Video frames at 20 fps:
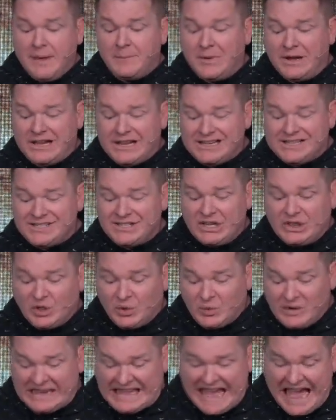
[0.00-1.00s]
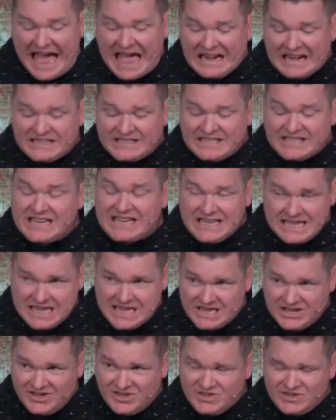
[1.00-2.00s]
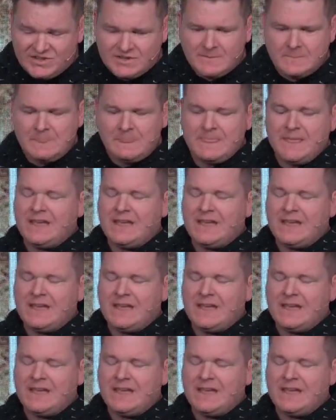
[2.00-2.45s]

Because the reality is